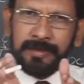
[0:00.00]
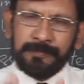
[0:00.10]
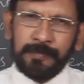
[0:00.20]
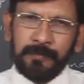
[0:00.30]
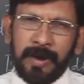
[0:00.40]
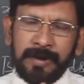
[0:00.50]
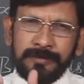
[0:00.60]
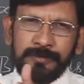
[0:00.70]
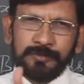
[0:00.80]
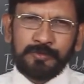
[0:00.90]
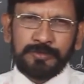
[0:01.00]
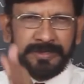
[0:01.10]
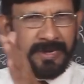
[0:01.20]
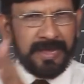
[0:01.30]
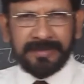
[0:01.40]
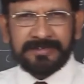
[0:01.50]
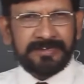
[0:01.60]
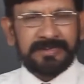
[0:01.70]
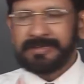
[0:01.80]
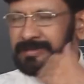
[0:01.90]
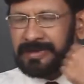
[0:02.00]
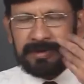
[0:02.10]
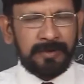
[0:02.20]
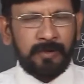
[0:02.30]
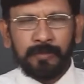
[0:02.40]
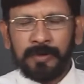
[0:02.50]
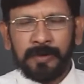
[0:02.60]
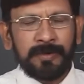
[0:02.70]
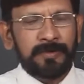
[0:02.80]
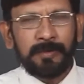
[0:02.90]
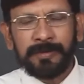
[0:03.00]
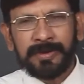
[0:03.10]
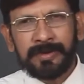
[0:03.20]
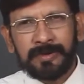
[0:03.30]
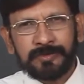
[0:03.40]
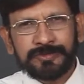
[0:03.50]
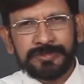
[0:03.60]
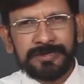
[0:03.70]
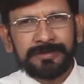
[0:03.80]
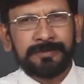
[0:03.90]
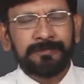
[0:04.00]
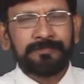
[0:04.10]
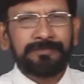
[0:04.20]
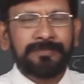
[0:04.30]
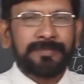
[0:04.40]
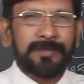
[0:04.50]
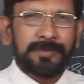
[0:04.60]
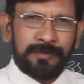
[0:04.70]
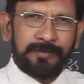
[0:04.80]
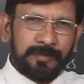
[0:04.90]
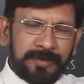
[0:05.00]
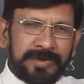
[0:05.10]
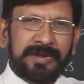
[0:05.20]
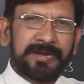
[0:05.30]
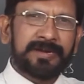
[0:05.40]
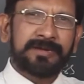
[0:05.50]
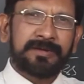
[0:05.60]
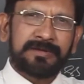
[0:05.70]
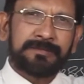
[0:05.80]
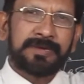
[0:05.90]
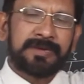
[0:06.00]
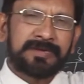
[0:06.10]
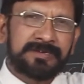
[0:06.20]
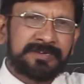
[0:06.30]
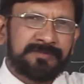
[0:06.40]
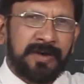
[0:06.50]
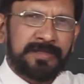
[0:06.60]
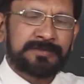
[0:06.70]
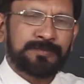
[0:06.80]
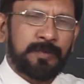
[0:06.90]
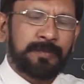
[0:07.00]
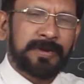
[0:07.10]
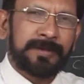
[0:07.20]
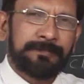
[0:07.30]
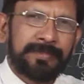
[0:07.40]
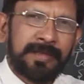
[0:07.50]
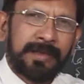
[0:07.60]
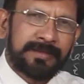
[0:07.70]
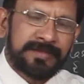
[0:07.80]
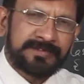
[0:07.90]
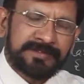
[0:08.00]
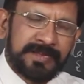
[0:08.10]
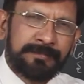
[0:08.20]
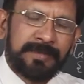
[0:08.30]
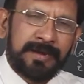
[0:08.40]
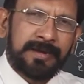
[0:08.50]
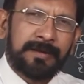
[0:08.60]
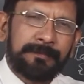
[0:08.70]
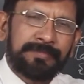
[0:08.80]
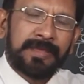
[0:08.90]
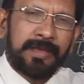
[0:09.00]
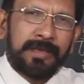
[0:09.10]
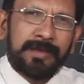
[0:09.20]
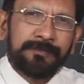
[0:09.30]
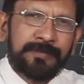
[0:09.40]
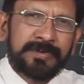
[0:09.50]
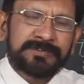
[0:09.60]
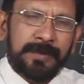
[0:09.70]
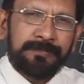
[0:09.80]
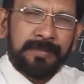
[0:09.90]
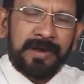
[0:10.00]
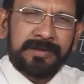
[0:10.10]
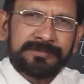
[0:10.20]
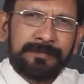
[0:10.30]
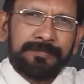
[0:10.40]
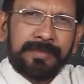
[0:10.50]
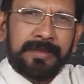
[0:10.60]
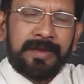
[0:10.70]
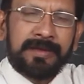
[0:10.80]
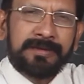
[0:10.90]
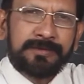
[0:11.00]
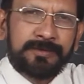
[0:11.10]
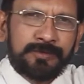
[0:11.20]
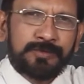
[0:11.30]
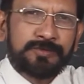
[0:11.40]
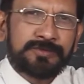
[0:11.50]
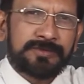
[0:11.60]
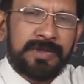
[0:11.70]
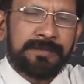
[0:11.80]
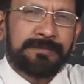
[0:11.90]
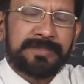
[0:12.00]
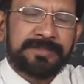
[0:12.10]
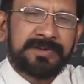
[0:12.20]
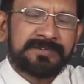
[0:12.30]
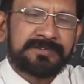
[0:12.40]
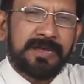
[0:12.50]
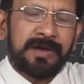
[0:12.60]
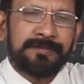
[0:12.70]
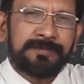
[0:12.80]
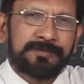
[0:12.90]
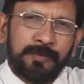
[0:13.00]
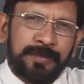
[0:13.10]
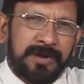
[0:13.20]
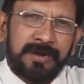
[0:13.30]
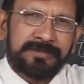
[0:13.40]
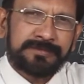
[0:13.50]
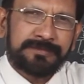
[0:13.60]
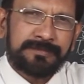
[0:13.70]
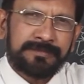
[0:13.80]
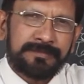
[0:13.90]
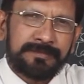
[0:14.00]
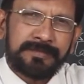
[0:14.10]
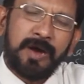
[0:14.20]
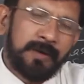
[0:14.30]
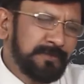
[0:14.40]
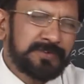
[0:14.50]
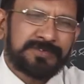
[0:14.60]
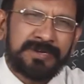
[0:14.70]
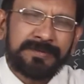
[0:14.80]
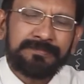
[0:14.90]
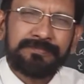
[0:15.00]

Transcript: If you want to use it as it is, there is no problem, nobody will question you. You inherit it because it is father's property. In the same manner, every subclass can use the methods of superclass, obviously.